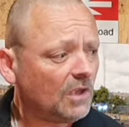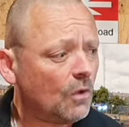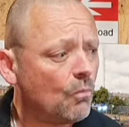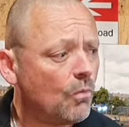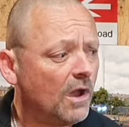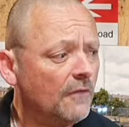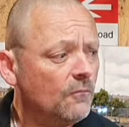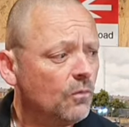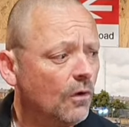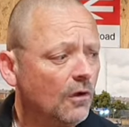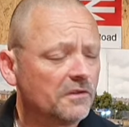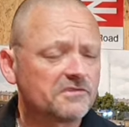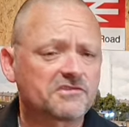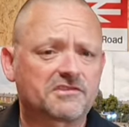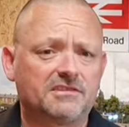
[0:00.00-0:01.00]
one
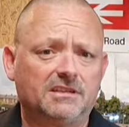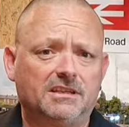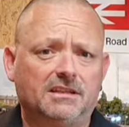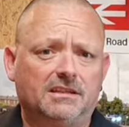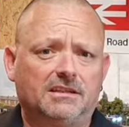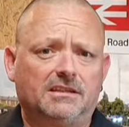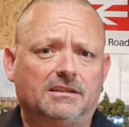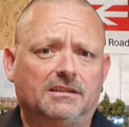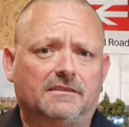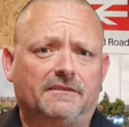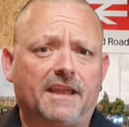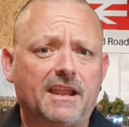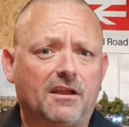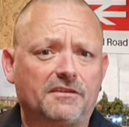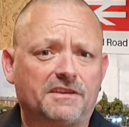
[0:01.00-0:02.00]
was
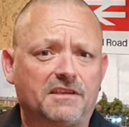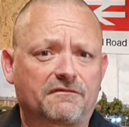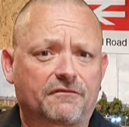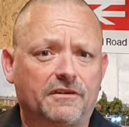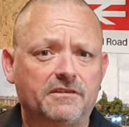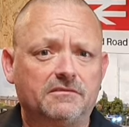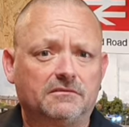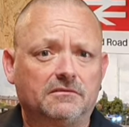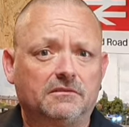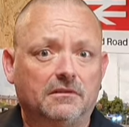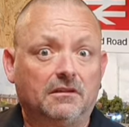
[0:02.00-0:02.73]
they are different